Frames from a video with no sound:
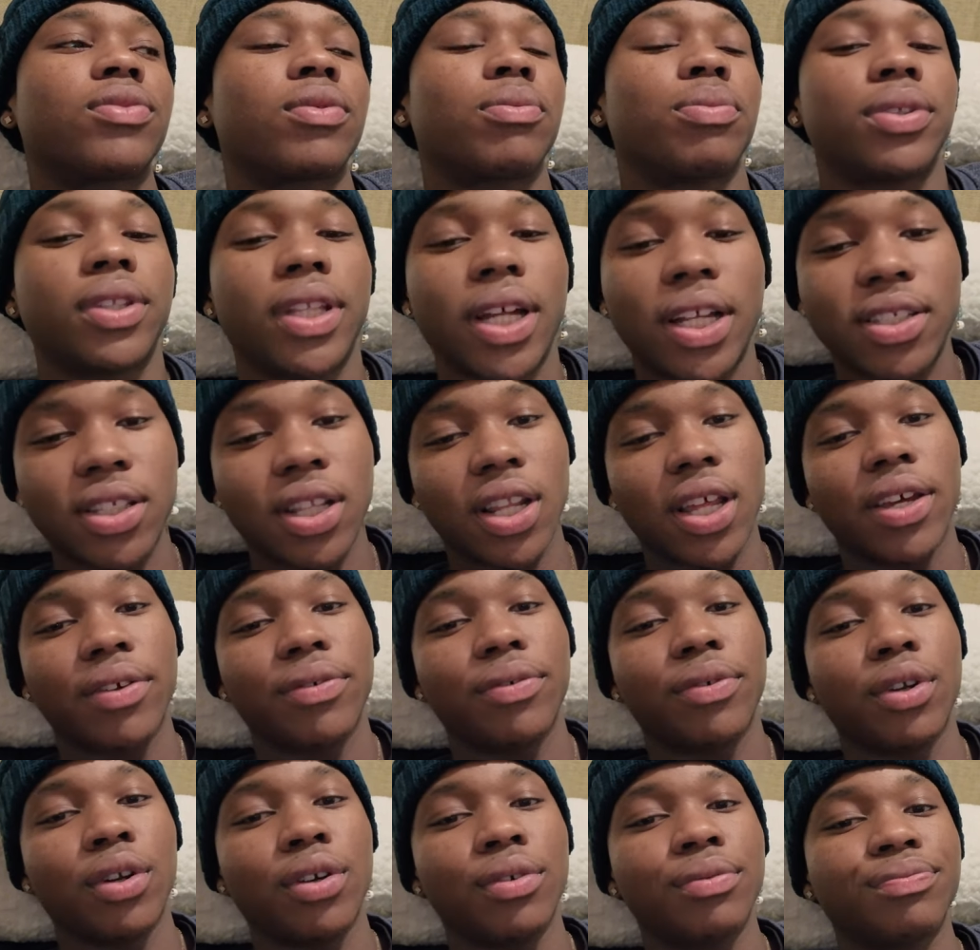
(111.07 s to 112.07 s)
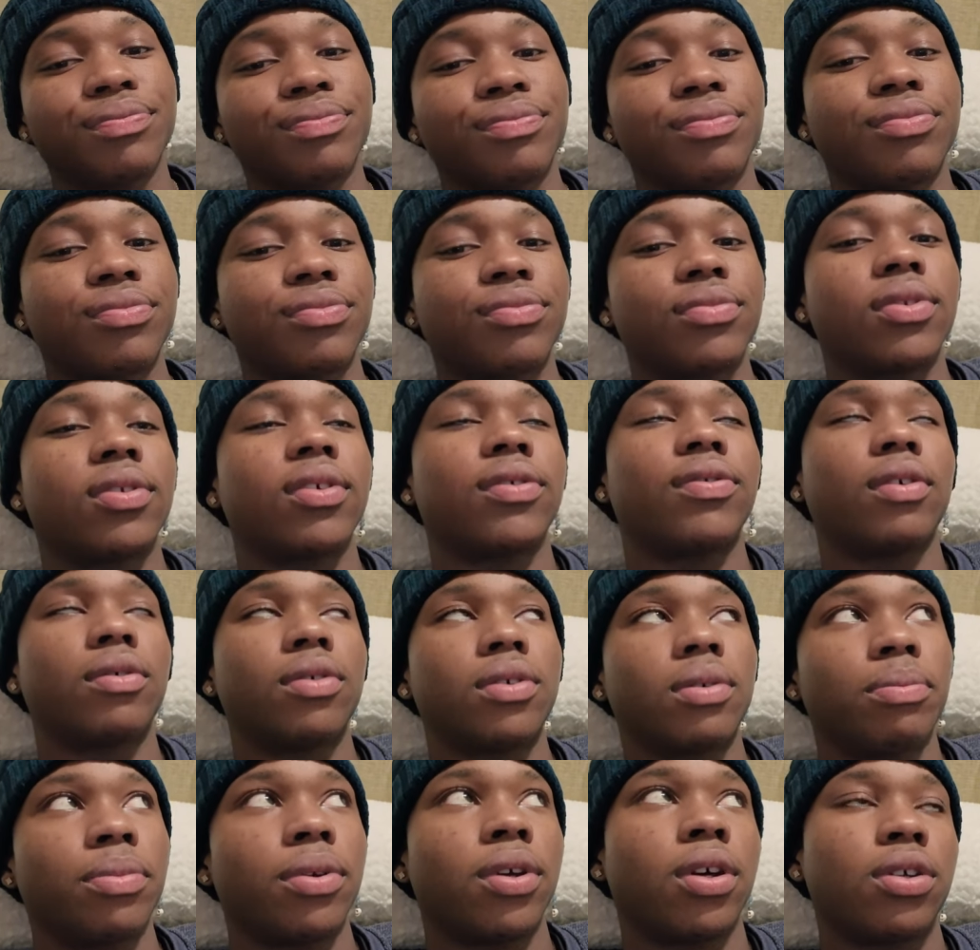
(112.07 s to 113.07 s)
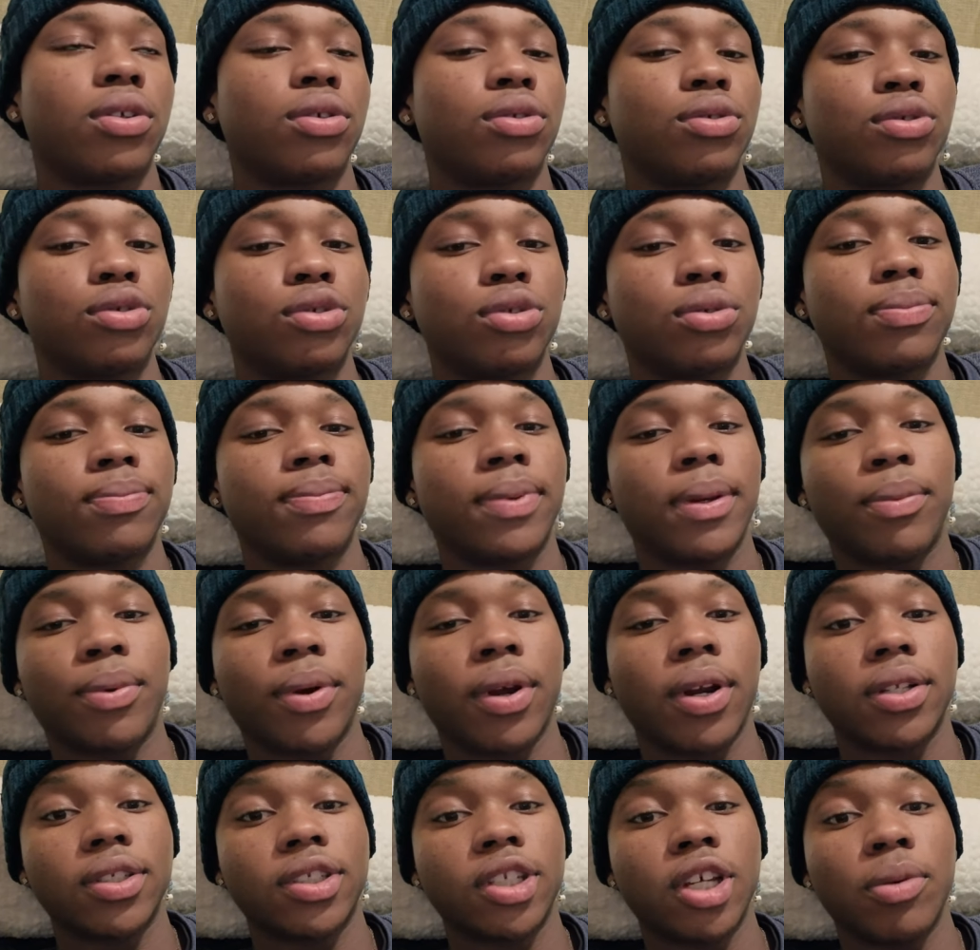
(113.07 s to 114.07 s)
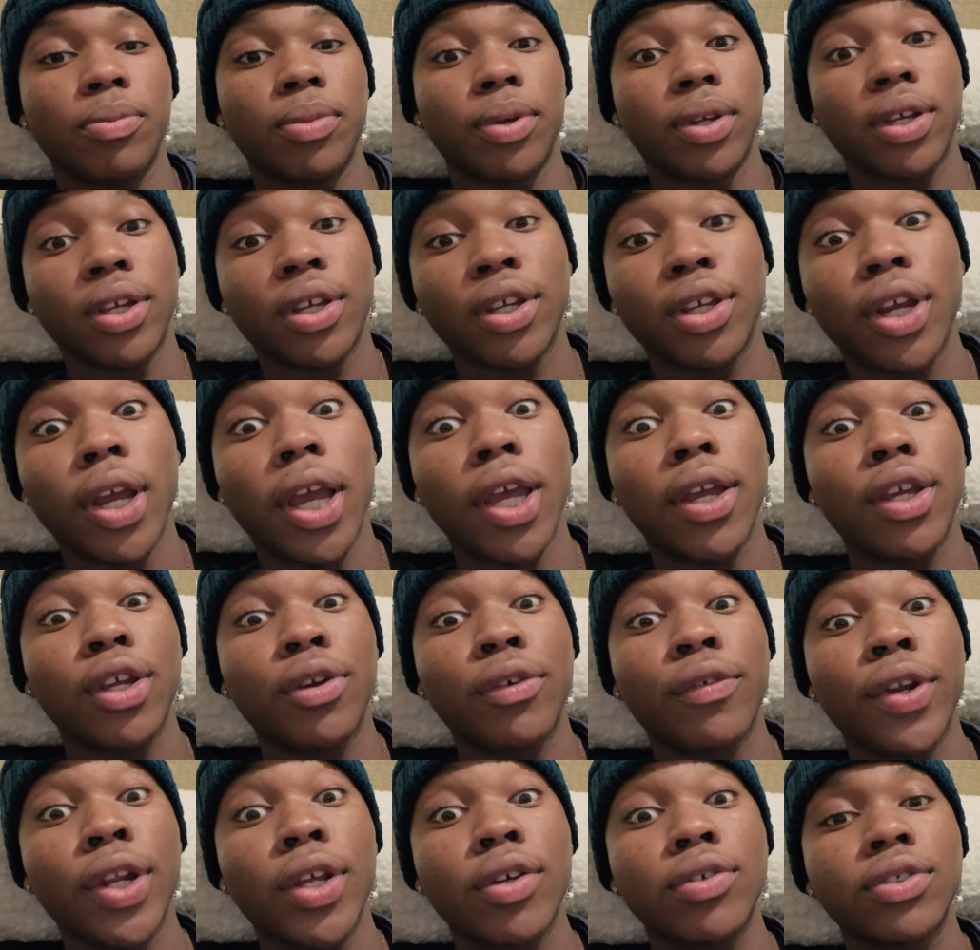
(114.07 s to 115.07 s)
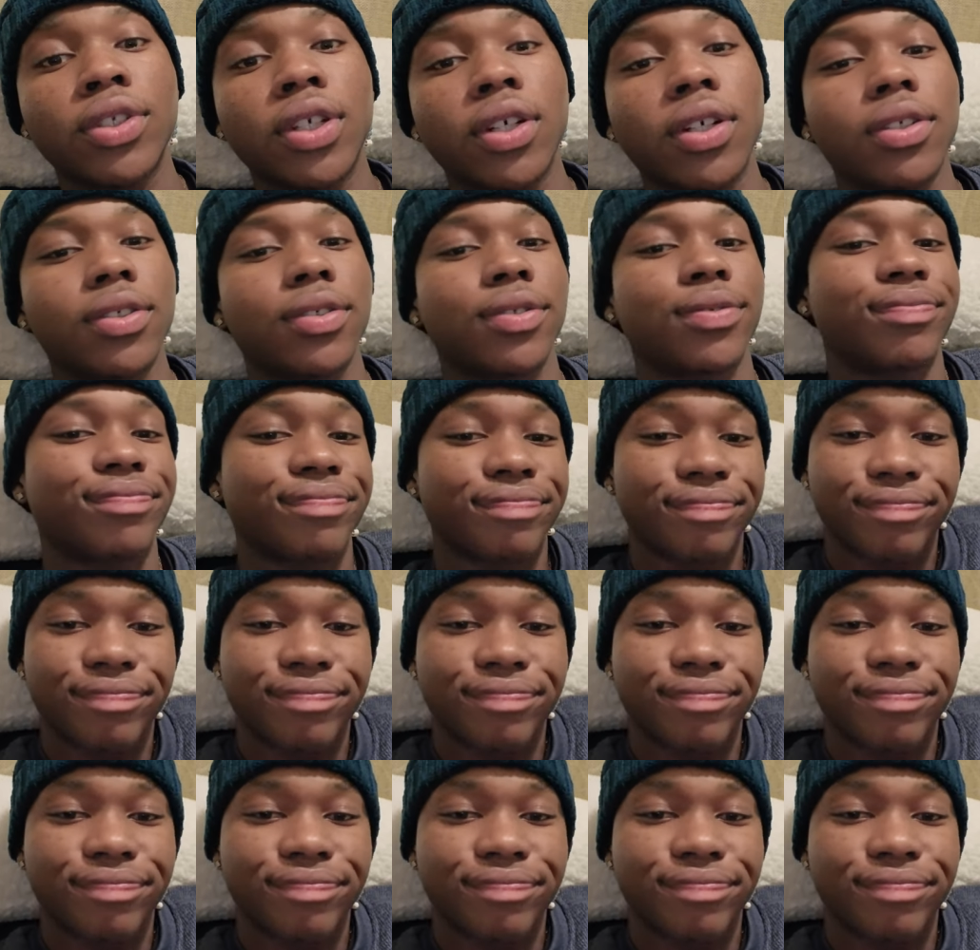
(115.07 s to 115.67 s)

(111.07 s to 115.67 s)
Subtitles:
But that's life, you know? If I want to be on YouTube, people are gonna tell me, hey, your video sucks.